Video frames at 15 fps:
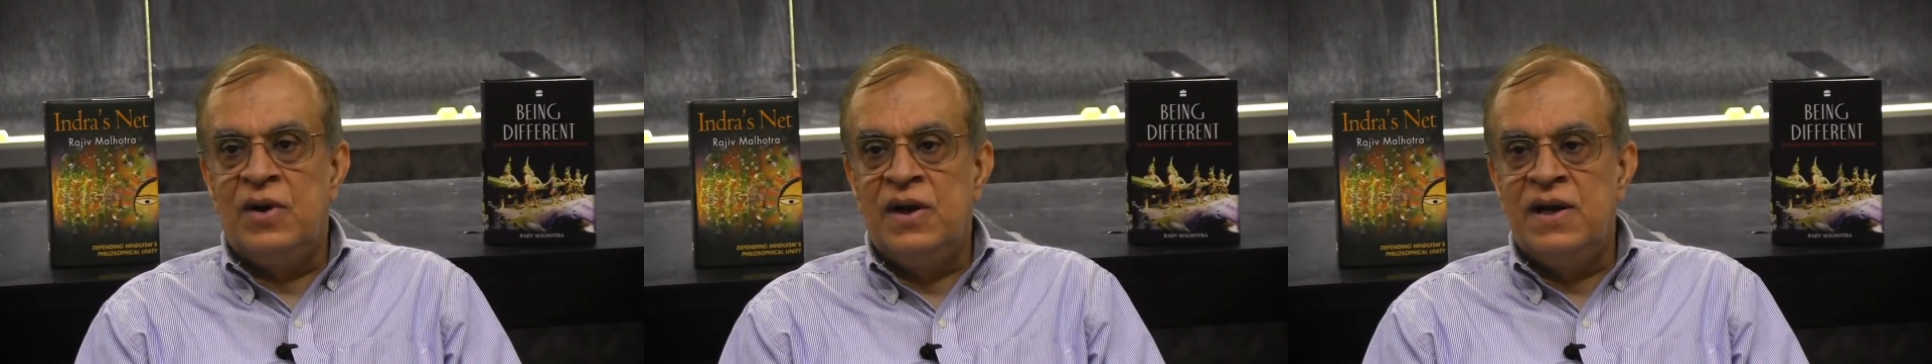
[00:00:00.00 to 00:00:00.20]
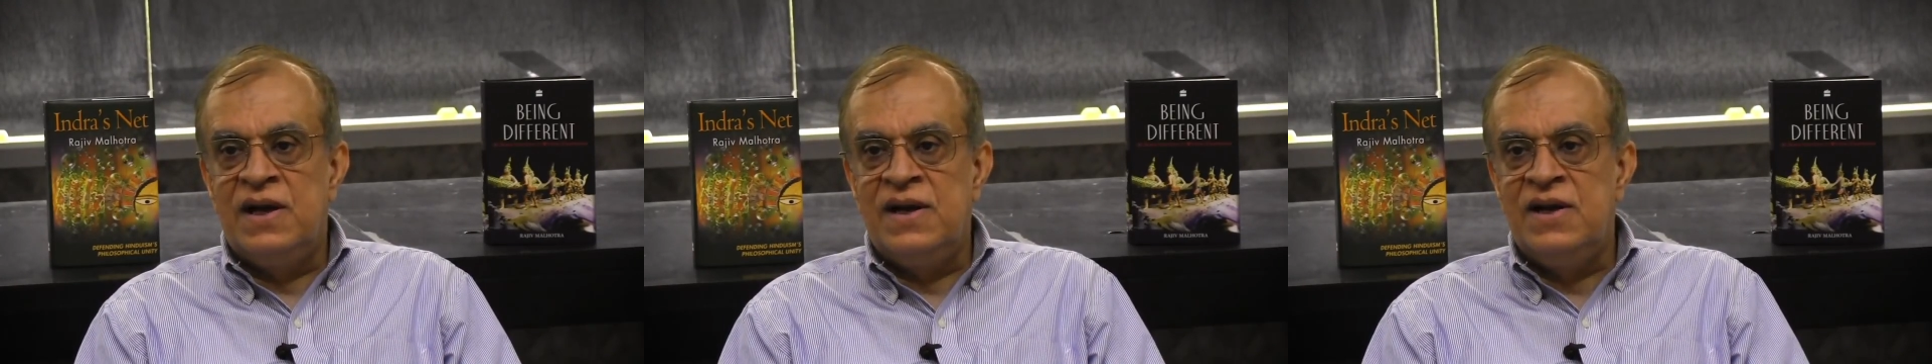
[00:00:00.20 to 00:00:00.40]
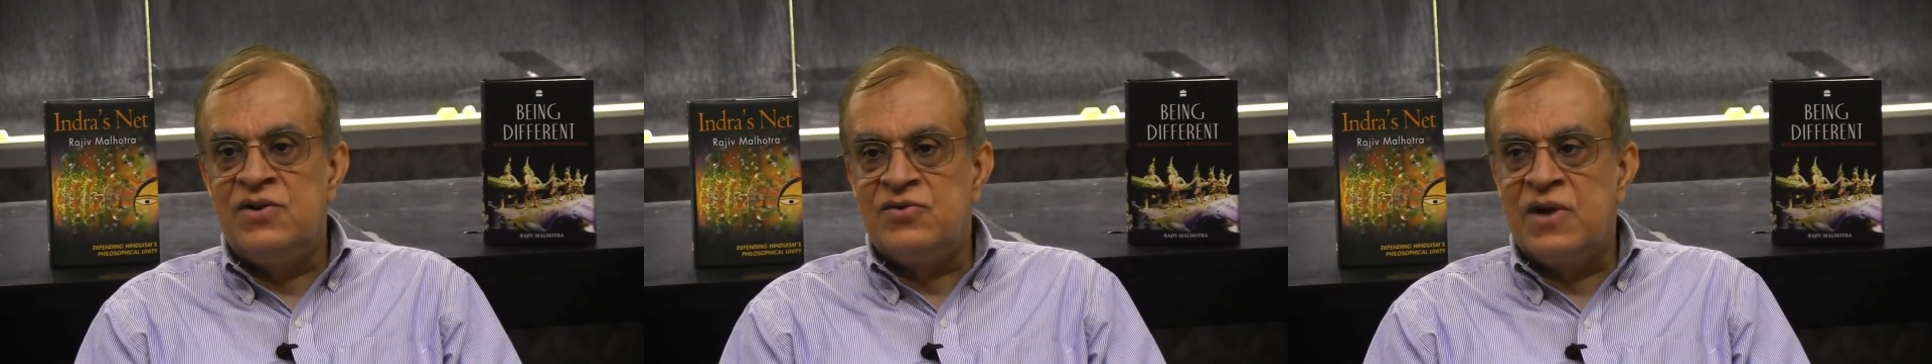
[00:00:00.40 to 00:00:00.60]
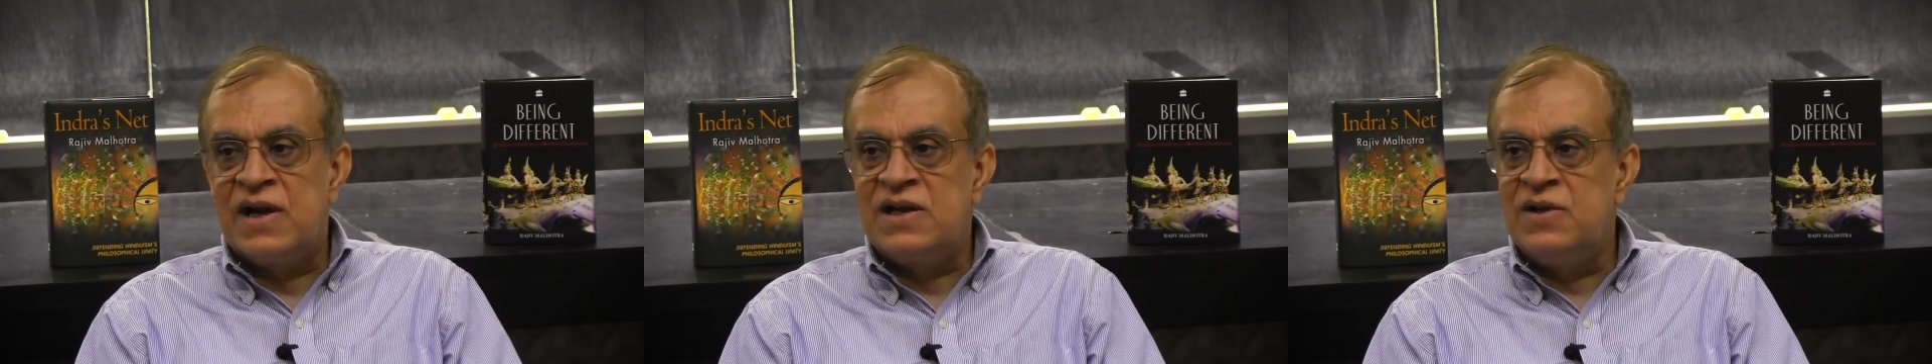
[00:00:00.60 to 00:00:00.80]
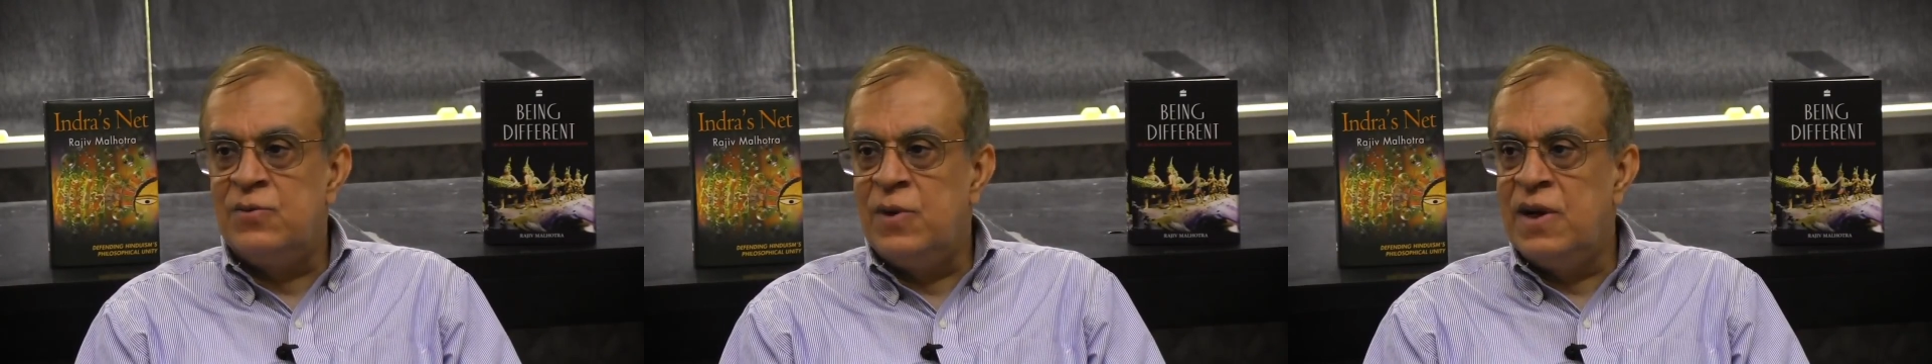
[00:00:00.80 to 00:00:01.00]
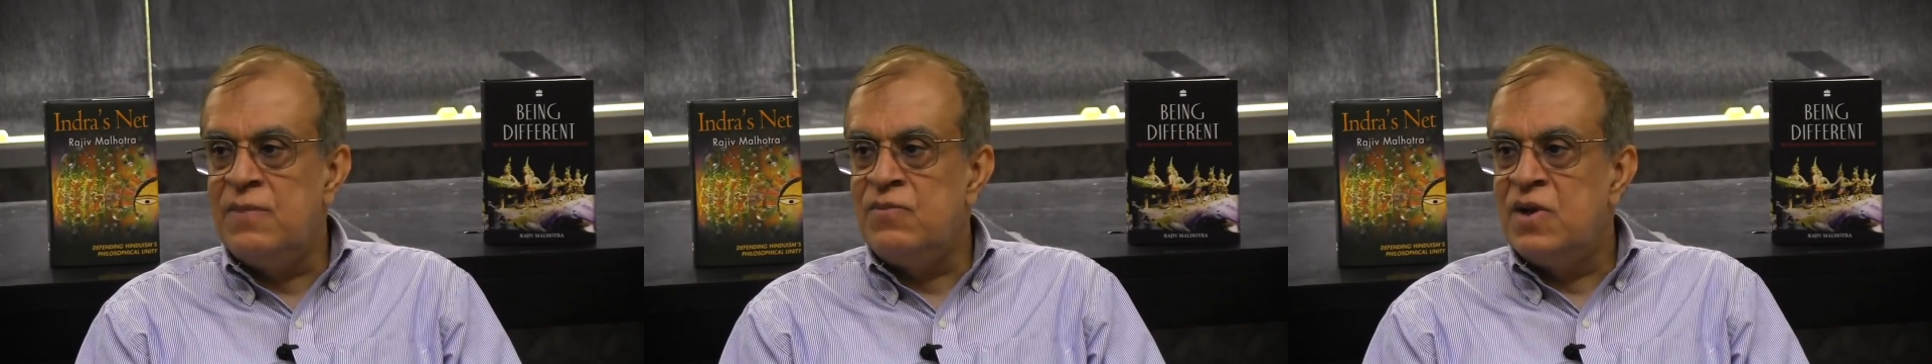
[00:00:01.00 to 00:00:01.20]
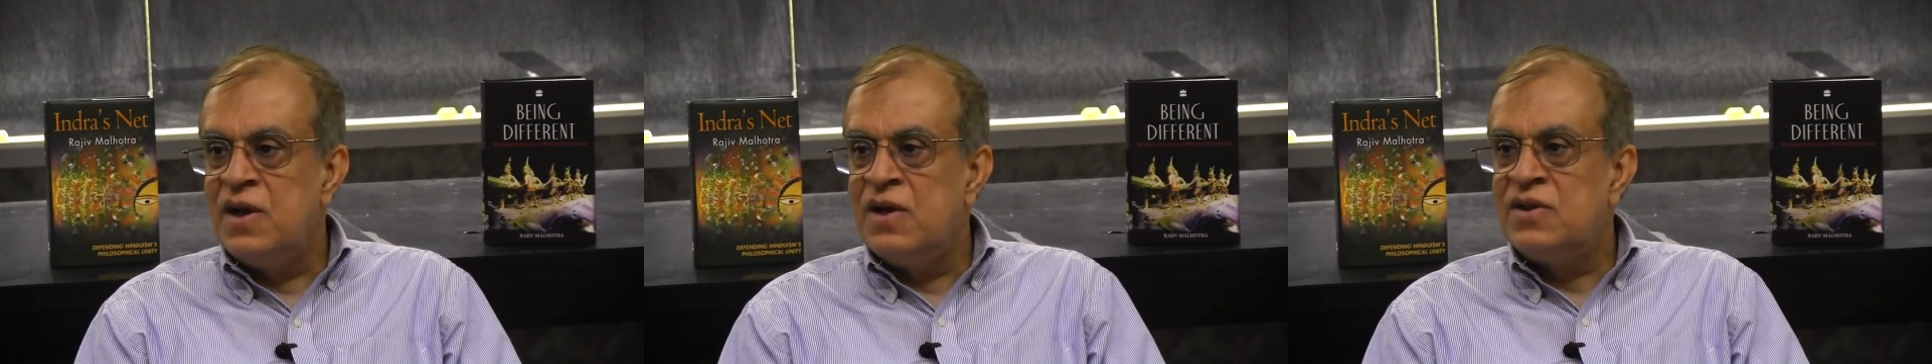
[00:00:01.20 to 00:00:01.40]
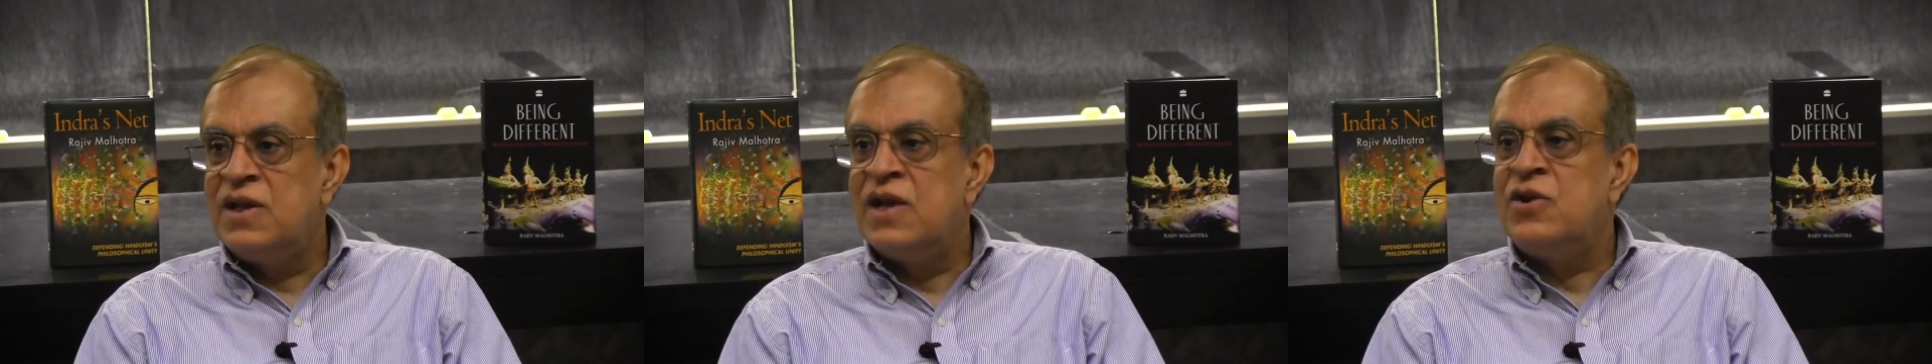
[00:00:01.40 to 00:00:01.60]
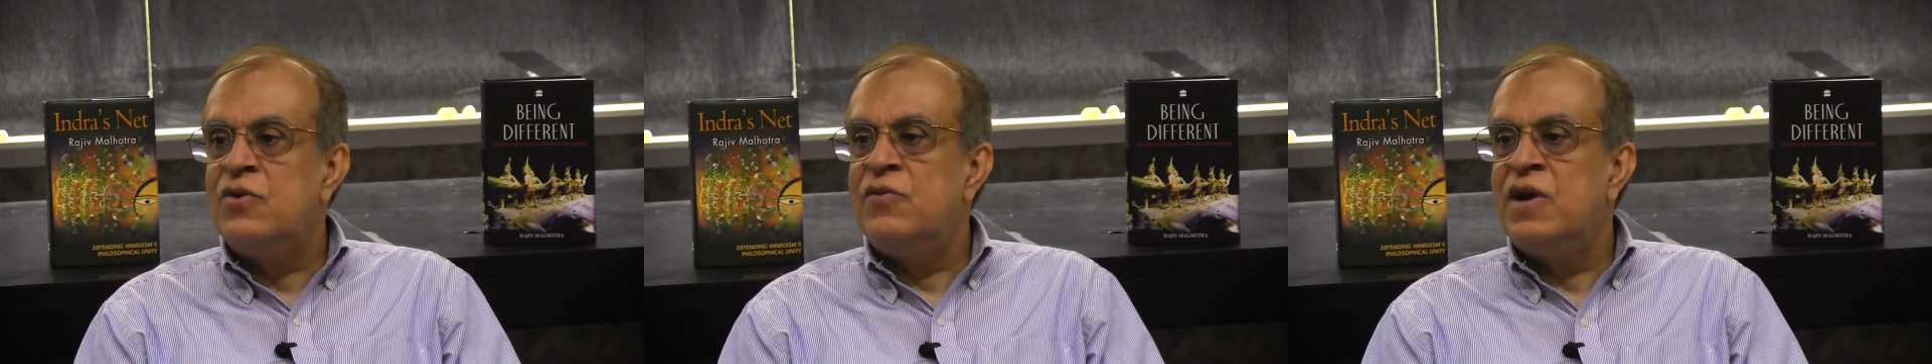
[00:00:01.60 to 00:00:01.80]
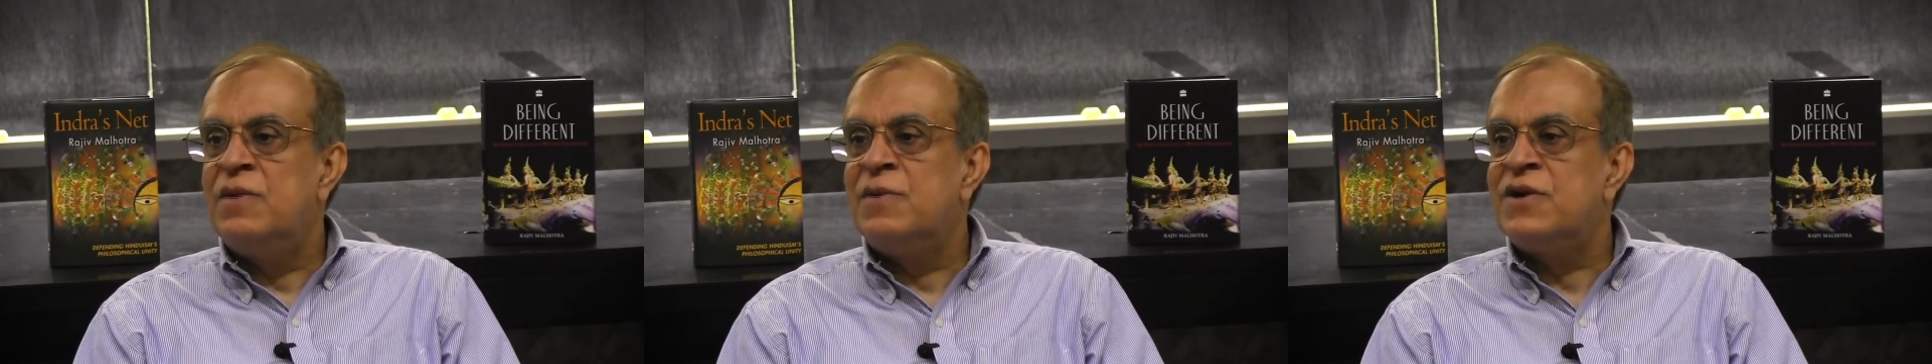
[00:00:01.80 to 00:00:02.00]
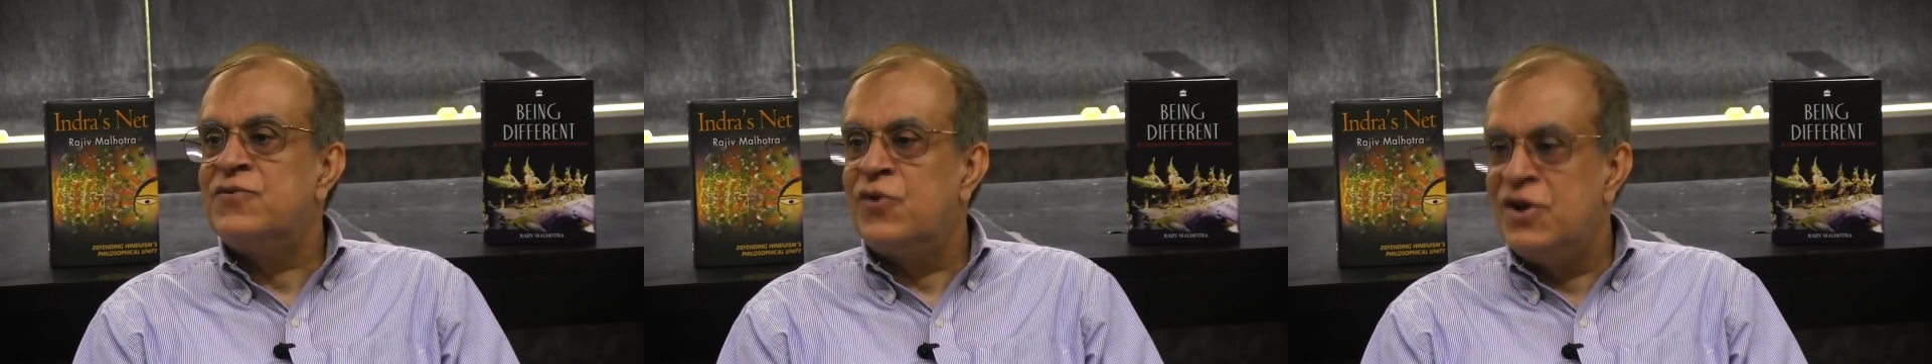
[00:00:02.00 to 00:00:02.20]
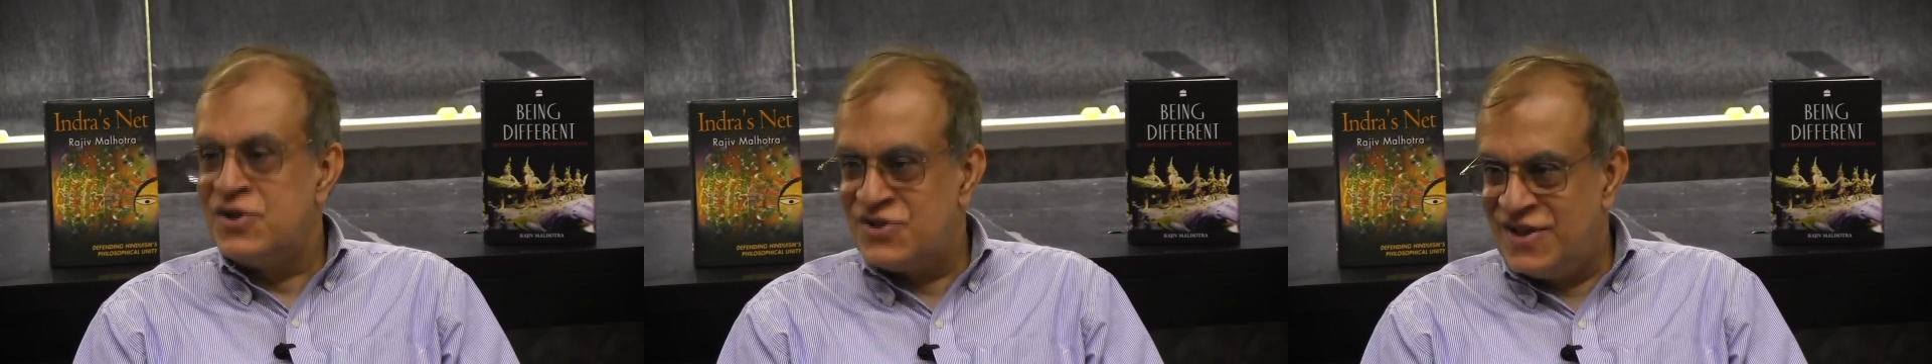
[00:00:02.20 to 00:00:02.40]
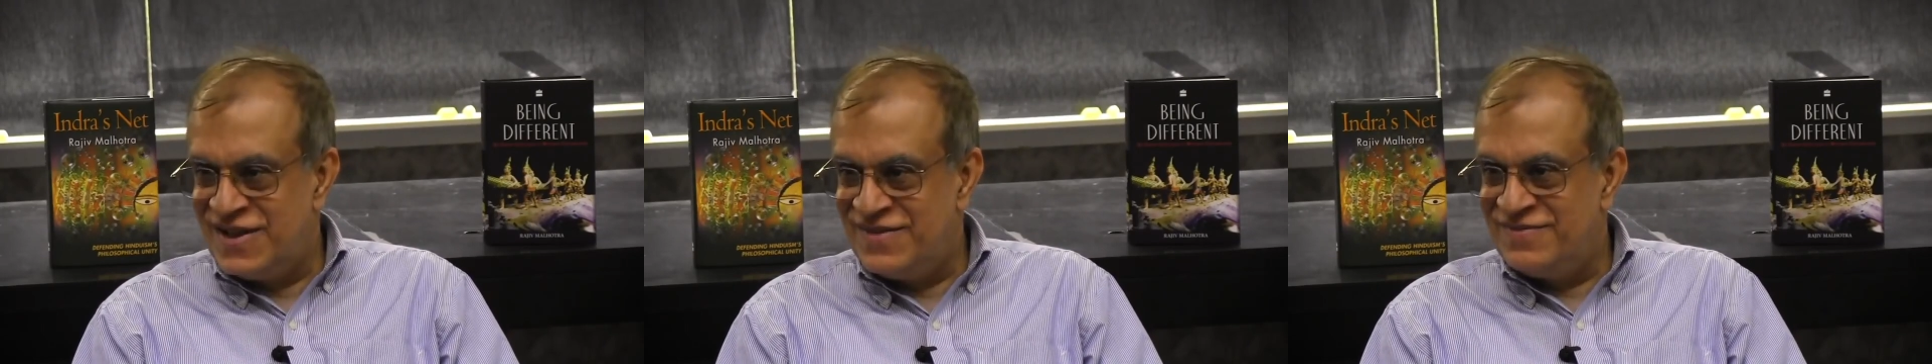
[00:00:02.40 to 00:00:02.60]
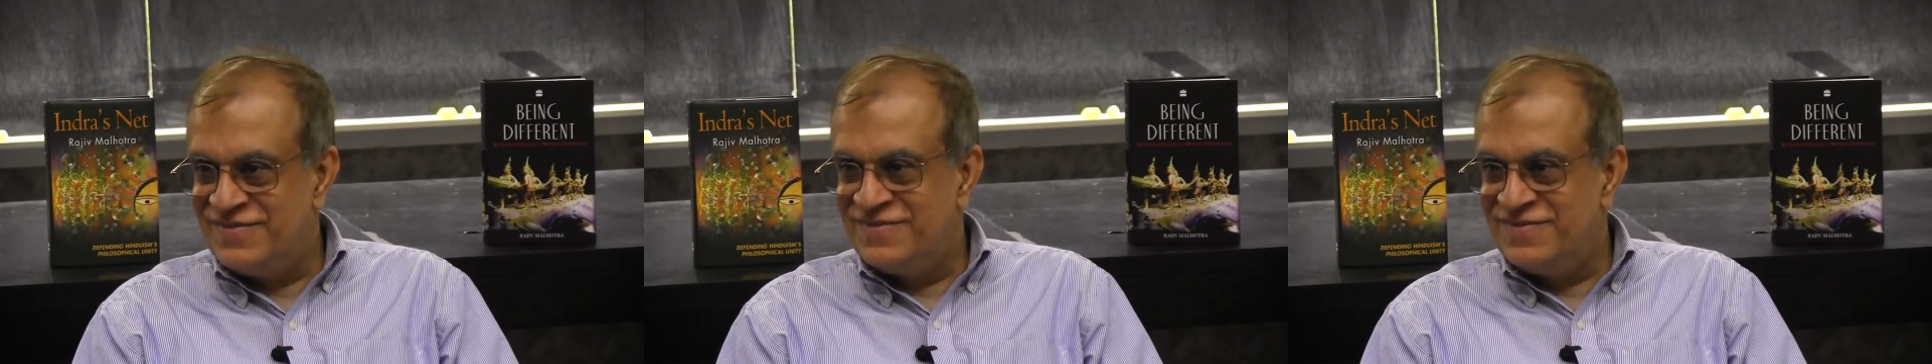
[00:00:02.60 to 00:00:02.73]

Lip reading: in an interactive way. Thank you very much for listening.